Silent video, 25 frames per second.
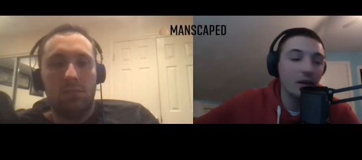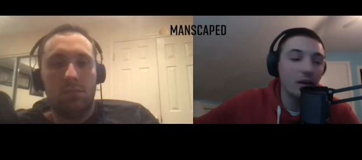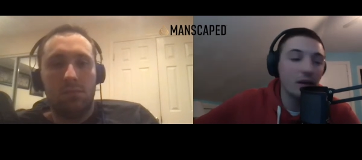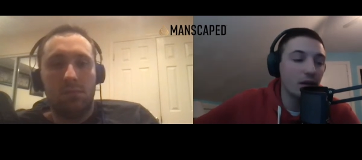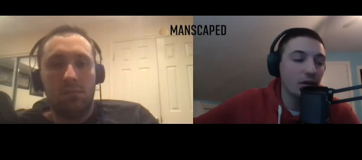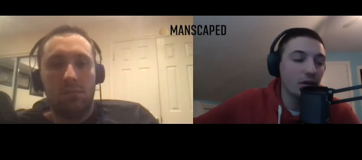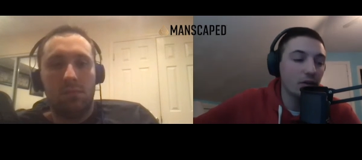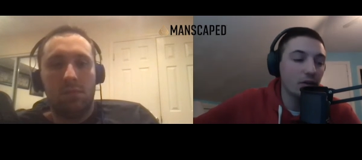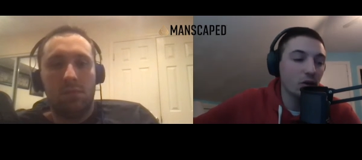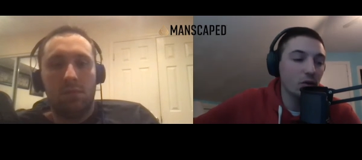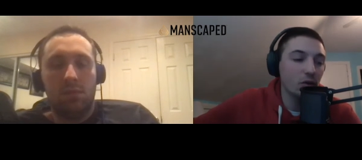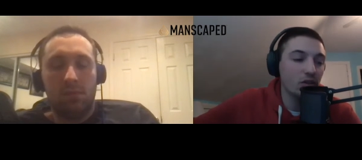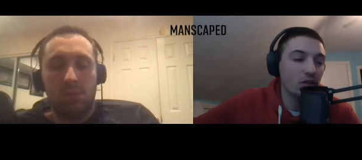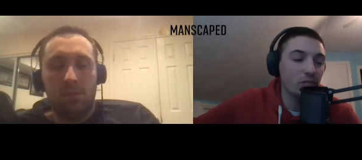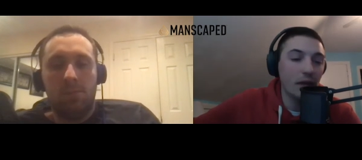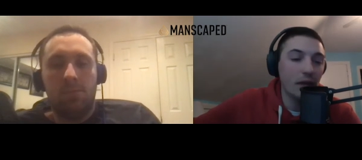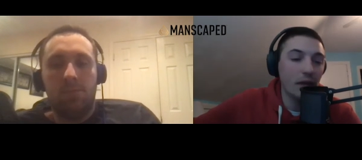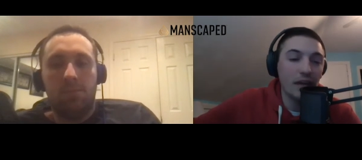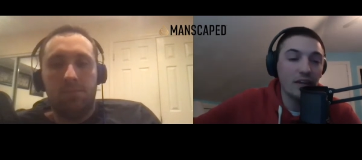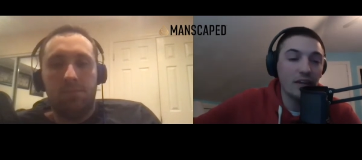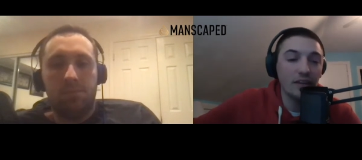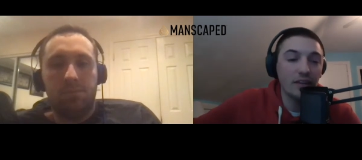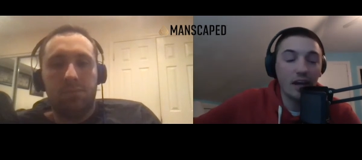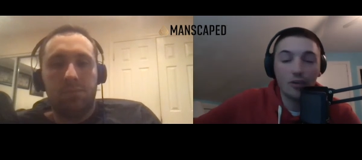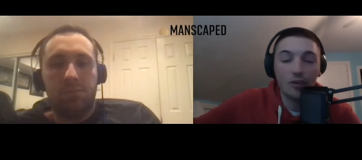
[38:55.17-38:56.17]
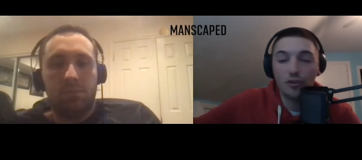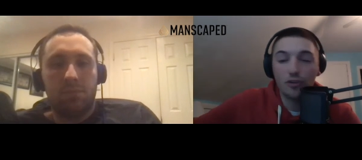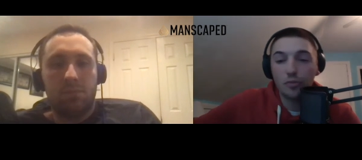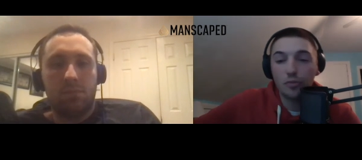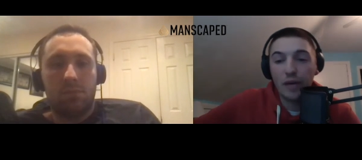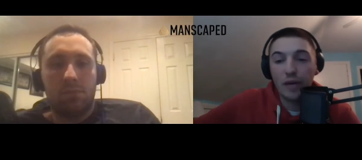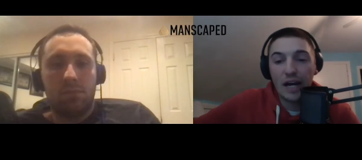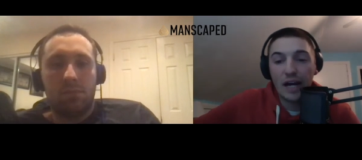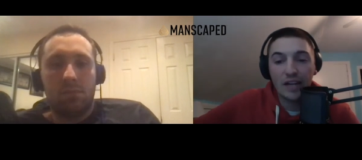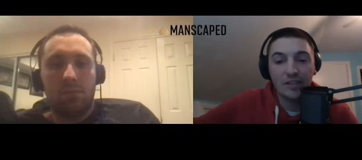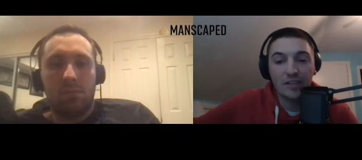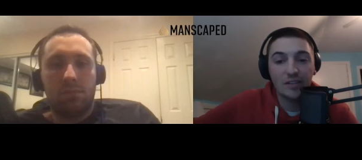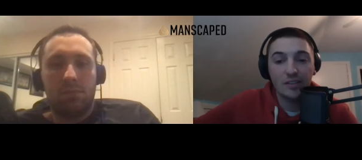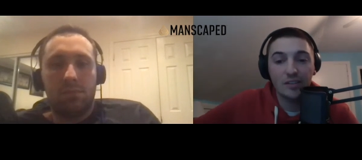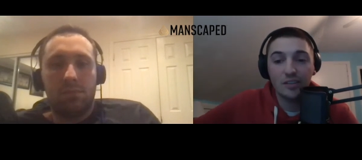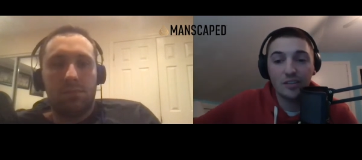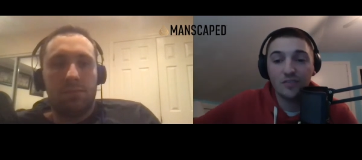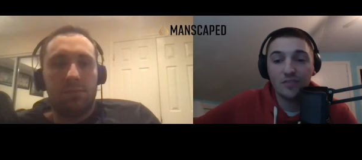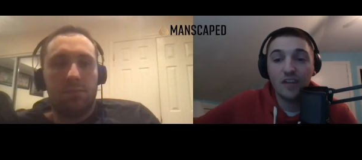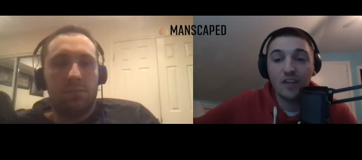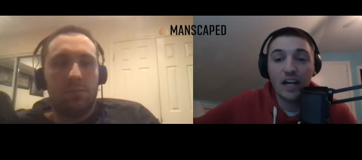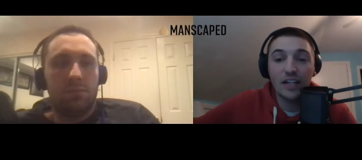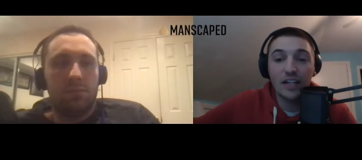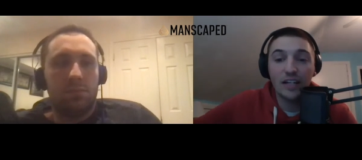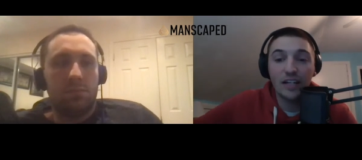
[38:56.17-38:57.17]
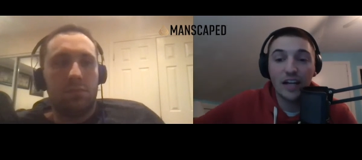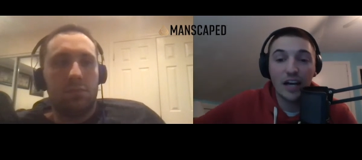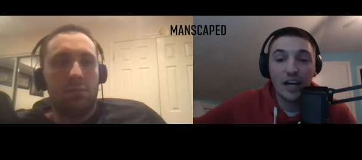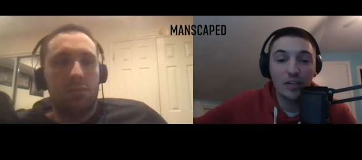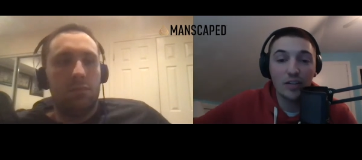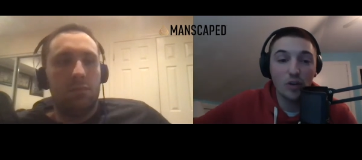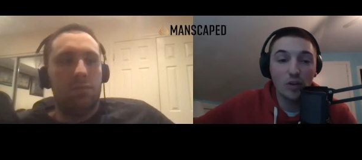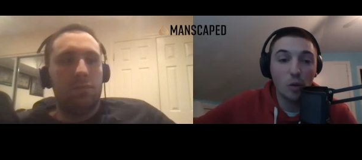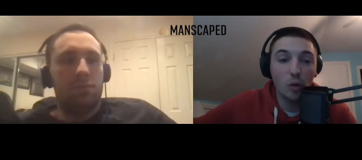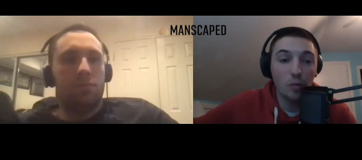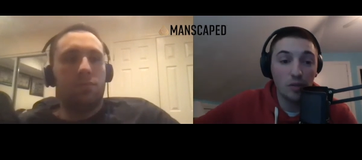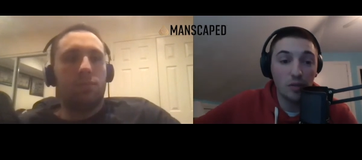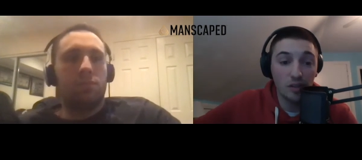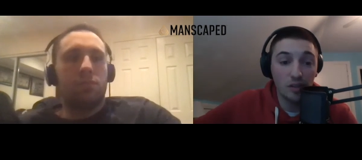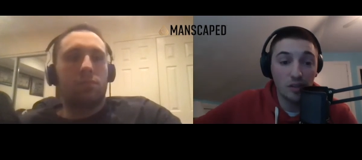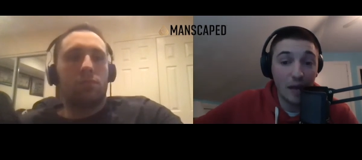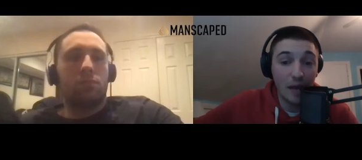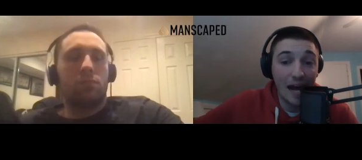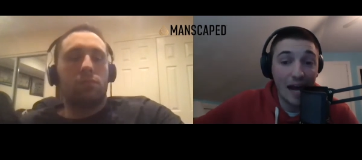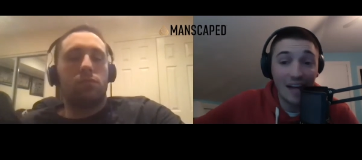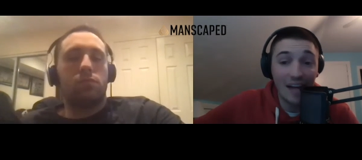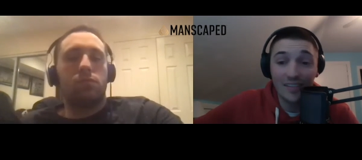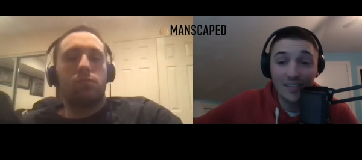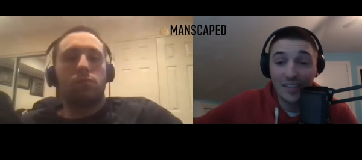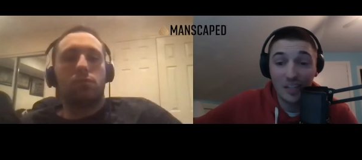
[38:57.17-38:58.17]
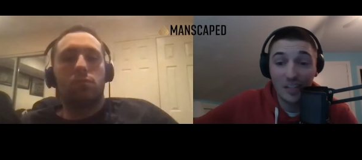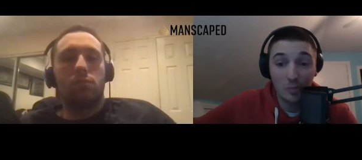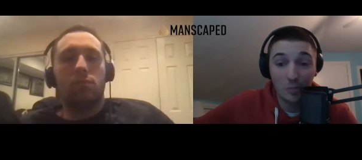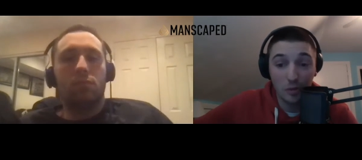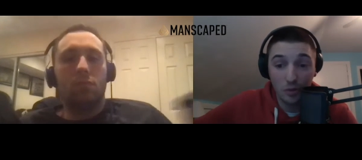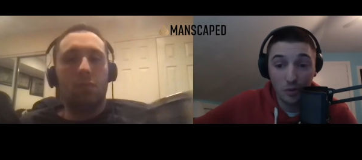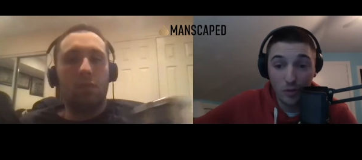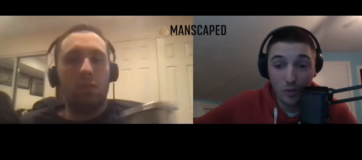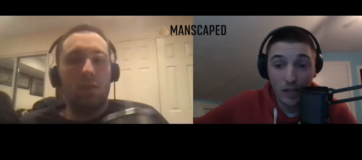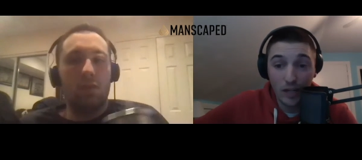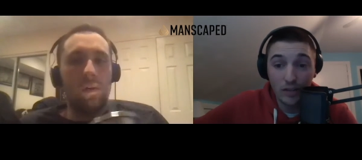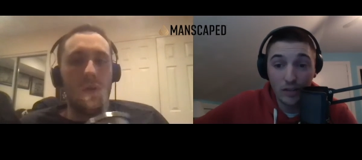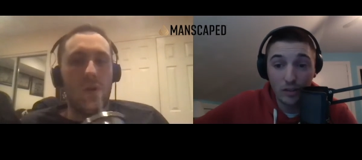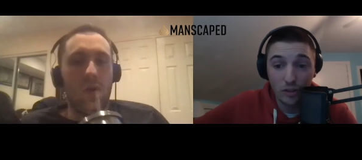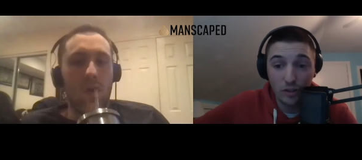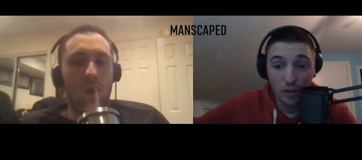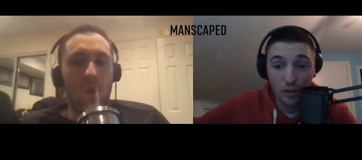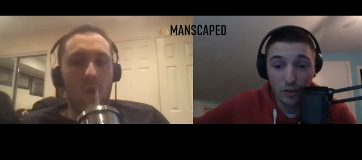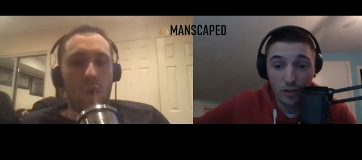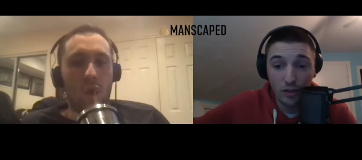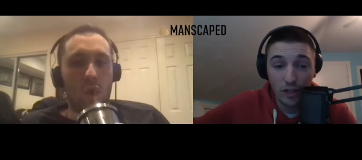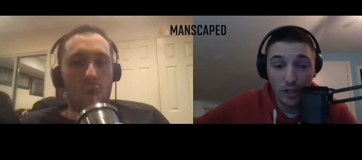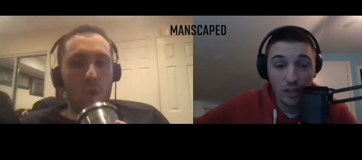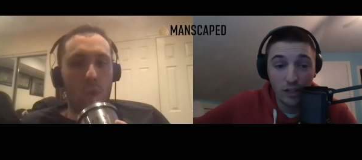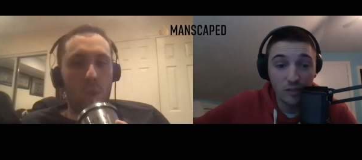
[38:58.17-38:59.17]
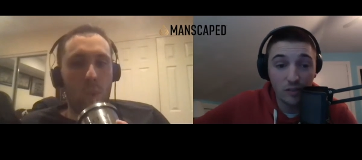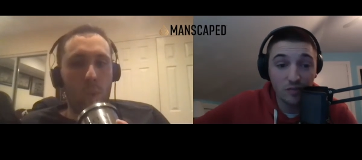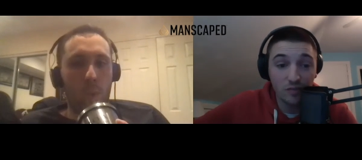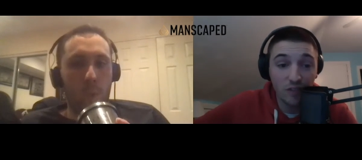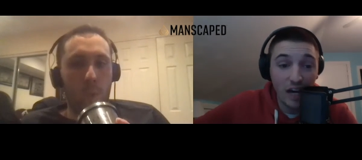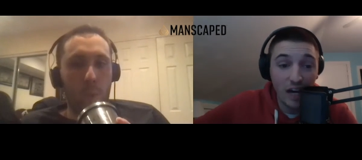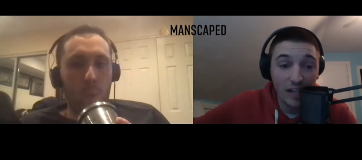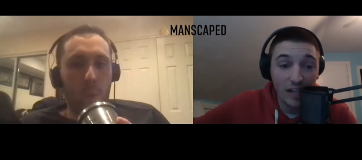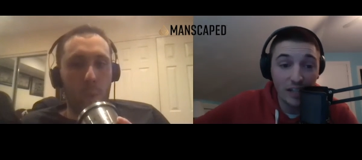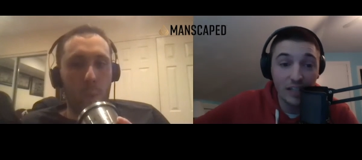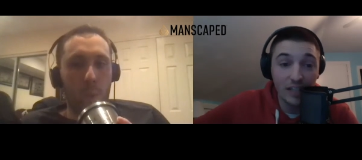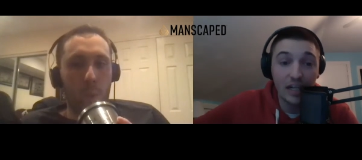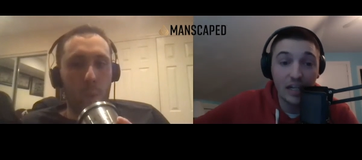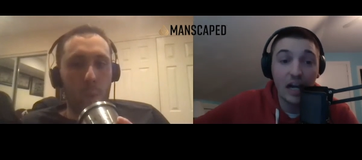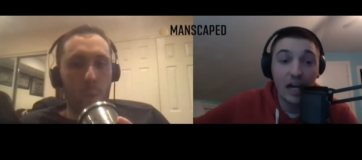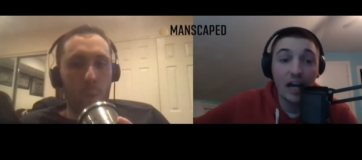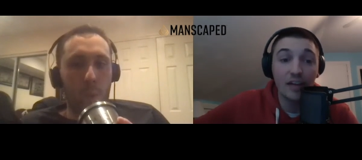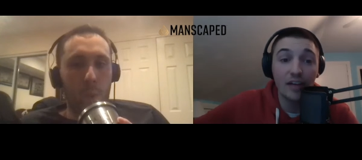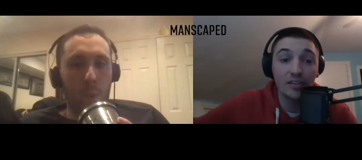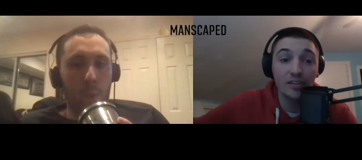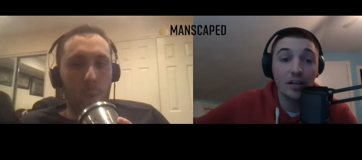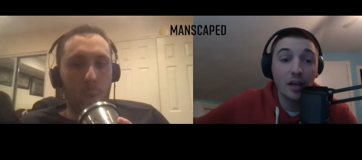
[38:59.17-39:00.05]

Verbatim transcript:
Speaker 1: You know, he's making the extra passes. He's finding guys open. His passing has been great this year. Like, he's finding guys.